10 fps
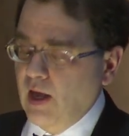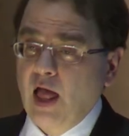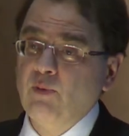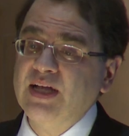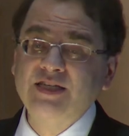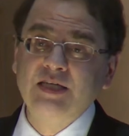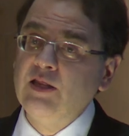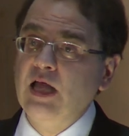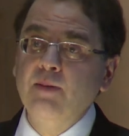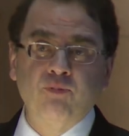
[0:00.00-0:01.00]
And we can see
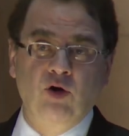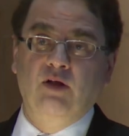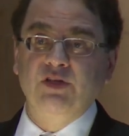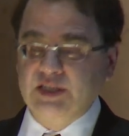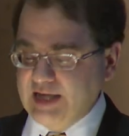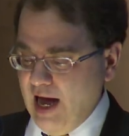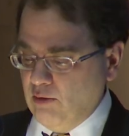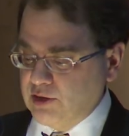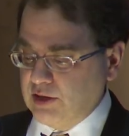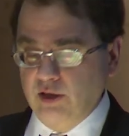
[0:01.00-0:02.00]
the imprint of these
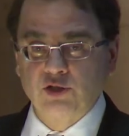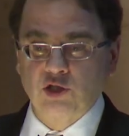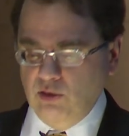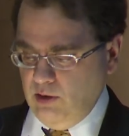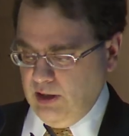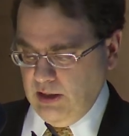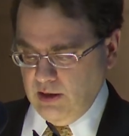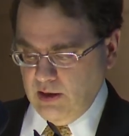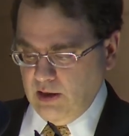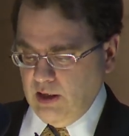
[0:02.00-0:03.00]
doubts and uncertainty
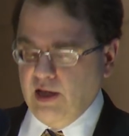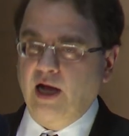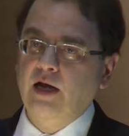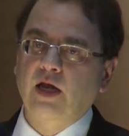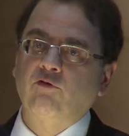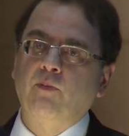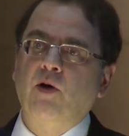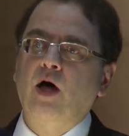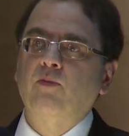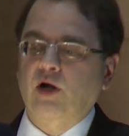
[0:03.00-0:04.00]
in the heightened level of
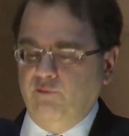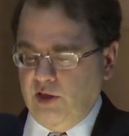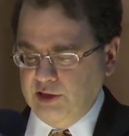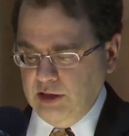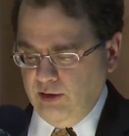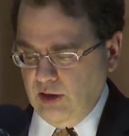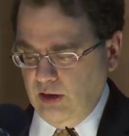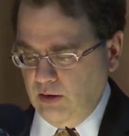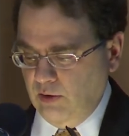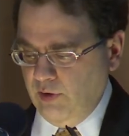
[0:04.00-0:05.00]
bond market
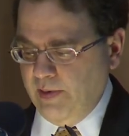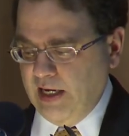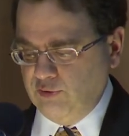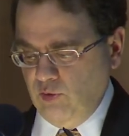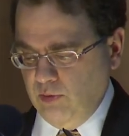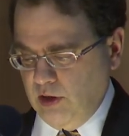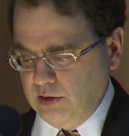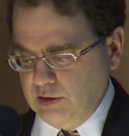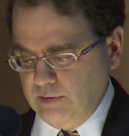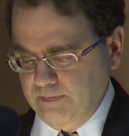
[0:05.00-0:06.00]
volatility over the past few
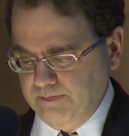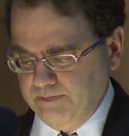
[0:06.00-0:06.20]
months.